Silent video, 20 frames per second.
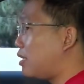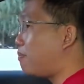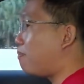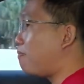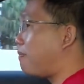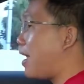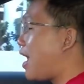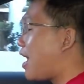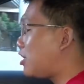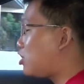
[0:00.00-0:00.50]
the
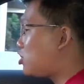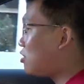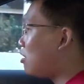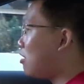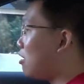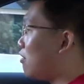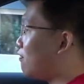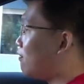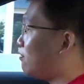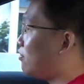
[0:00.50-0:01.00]
badge
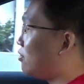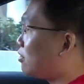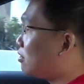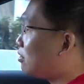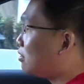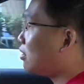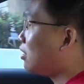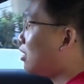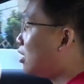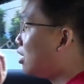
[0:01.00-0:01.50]
of,
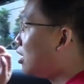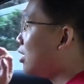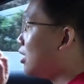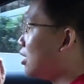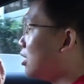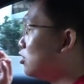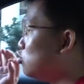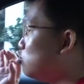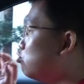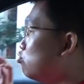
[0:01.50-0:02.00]

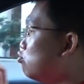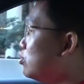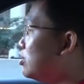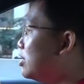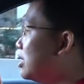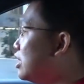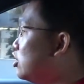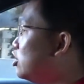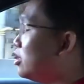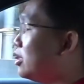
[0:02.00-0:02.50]
a
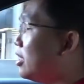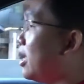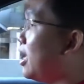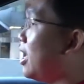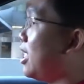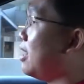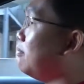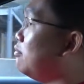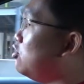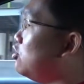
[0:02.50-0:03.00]
2-digit
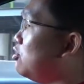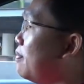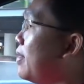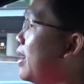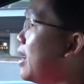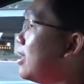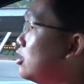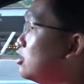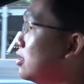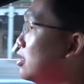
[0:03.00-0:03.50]
AMG
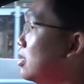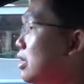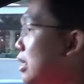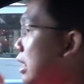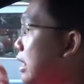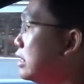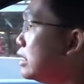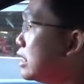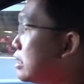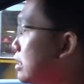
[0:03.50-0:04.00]
badge.
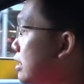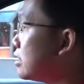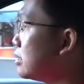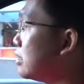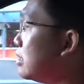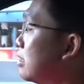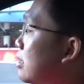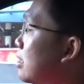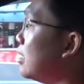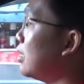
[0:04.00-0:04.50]
It just
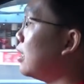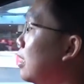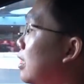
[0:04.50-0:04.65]
doesn't.